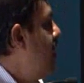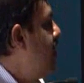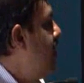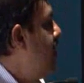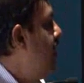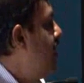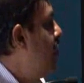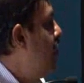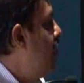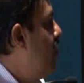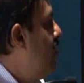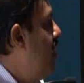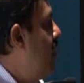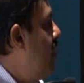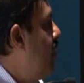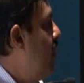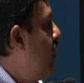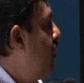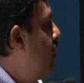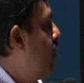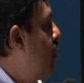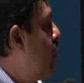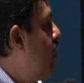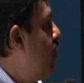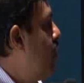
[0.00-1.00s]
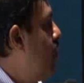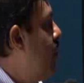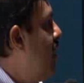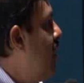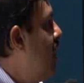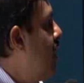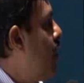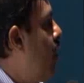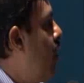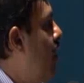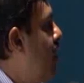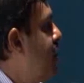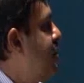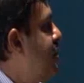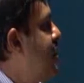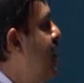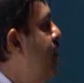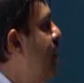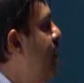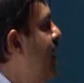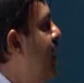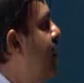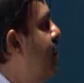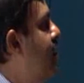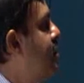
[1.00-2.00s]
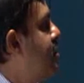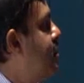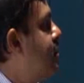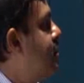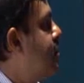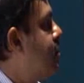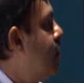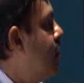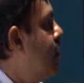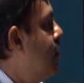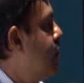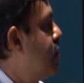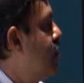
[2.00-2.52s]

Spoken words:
that you will be able to meet all these applications.